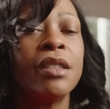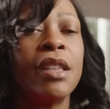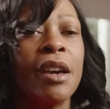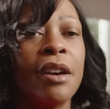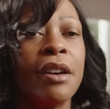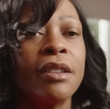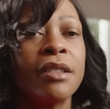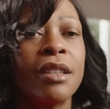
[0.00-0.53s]

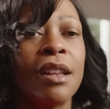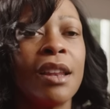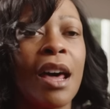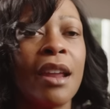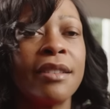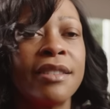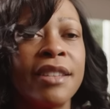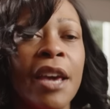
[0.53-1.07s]
There's a
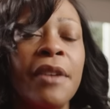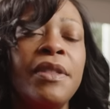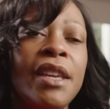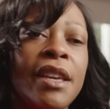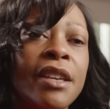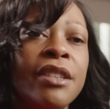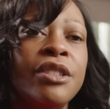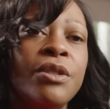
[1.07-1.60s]
lot of
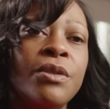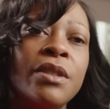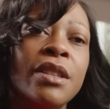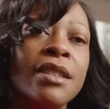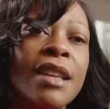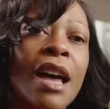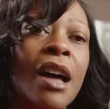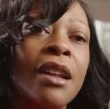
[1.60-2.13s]
safety issues
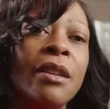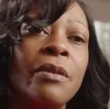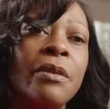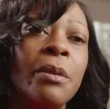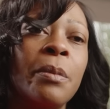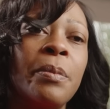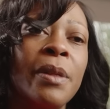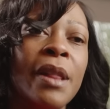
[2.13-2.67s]
inside
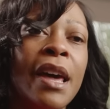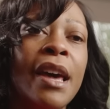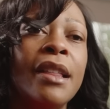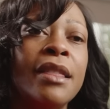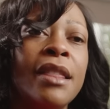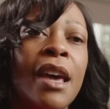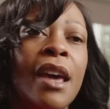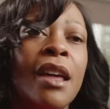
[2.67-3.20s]
of the
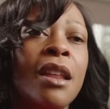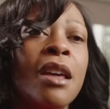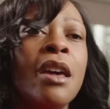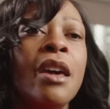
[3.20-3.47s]
plant that